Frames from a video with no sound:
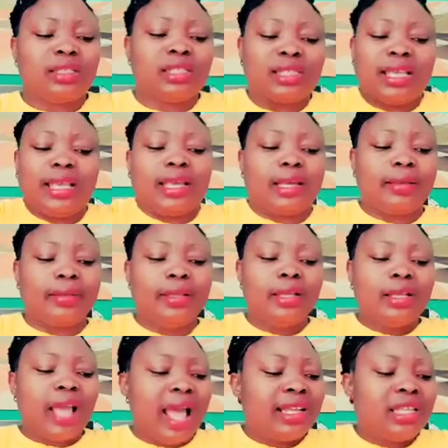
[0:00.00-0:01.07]
think,
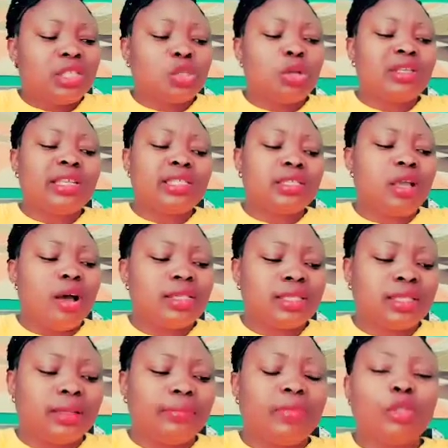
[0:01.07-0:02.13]
and it's so
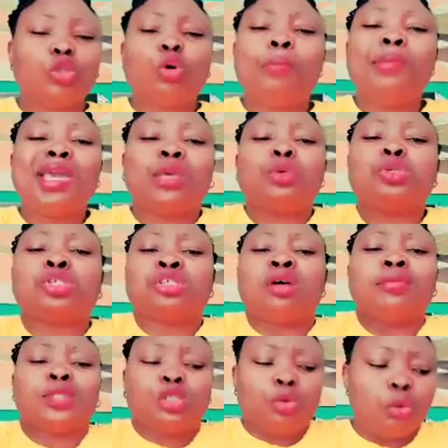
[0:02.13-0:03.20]
disgusting to make you
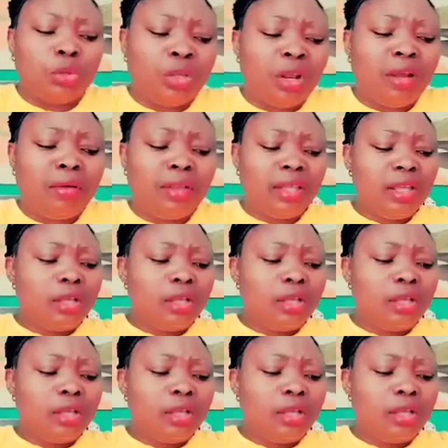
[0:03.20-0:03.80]
subtle, you know.